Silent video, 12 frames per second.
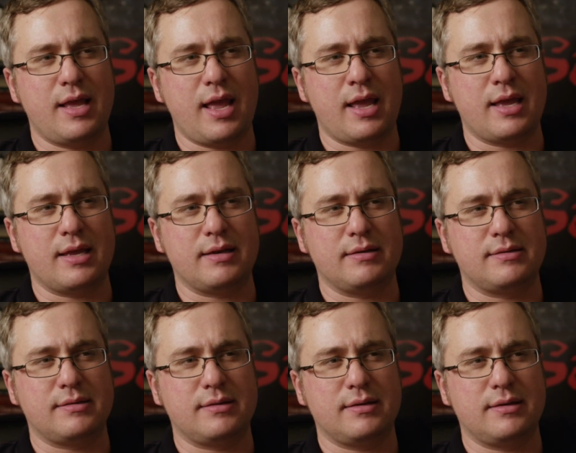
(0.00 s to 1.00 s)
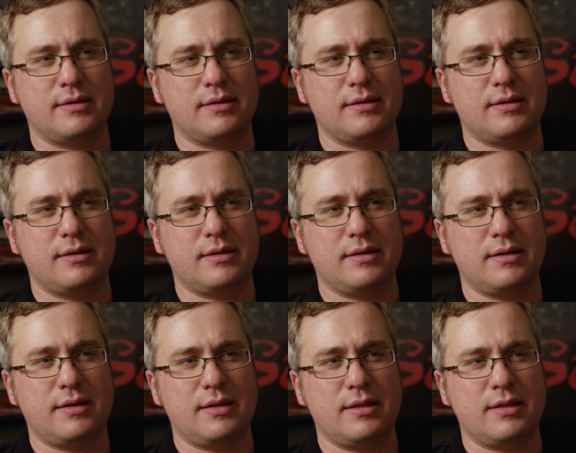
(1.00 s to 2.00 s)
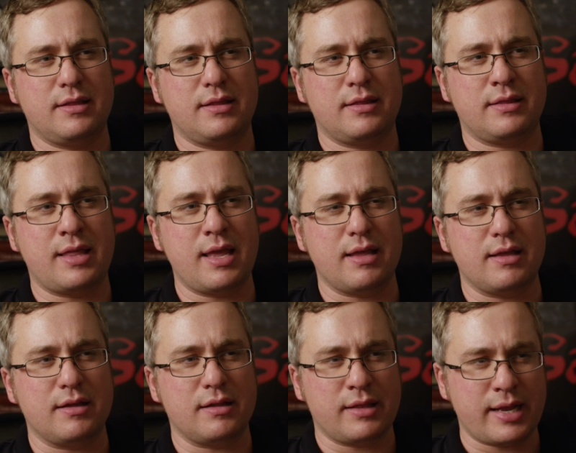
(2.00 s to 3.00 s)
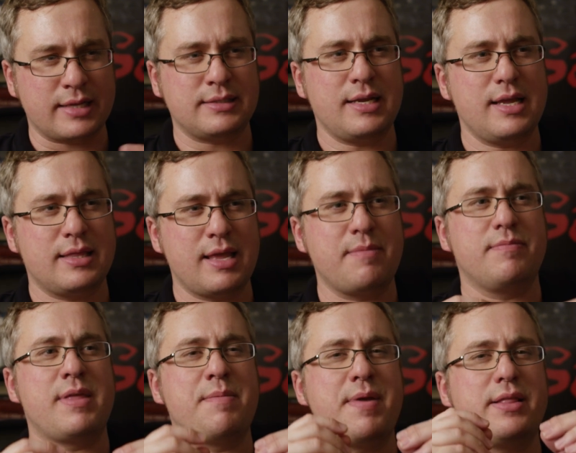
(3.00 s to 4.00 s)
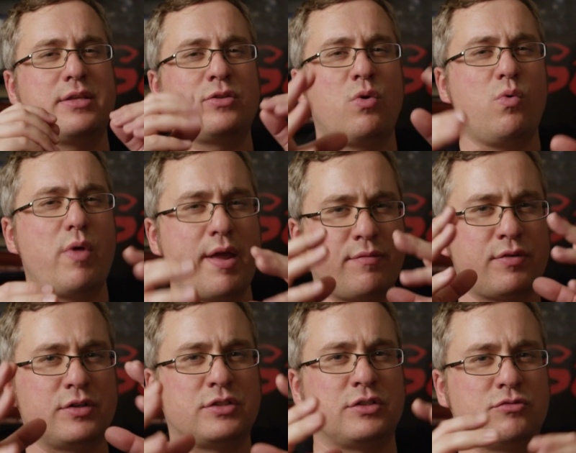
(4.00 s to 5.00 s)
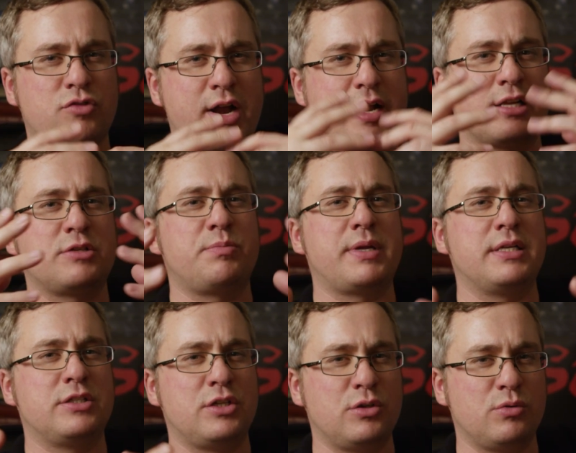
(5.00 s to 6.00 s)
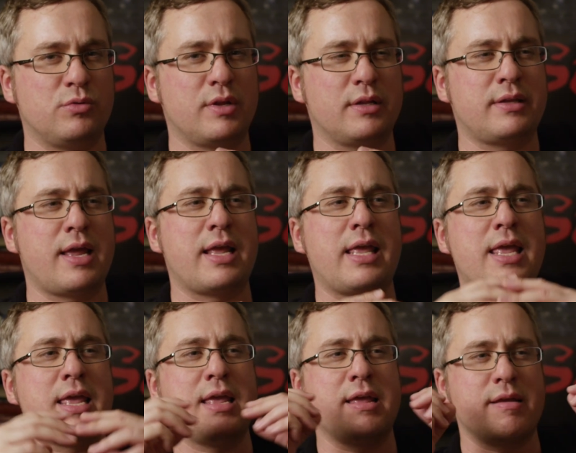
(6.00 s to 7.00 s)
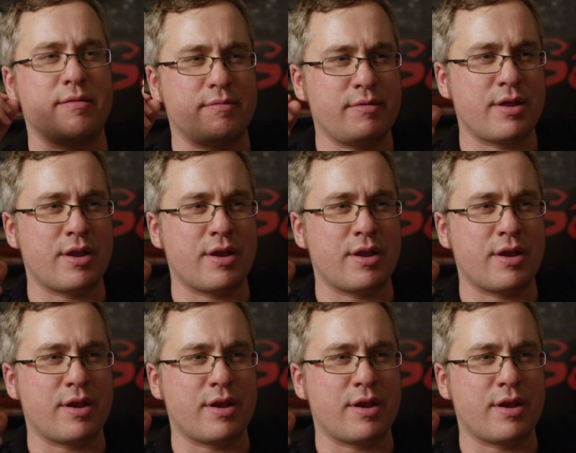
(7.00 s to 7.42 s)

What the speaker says: And they, like I said, they make this whole effort to try and explain to you that like he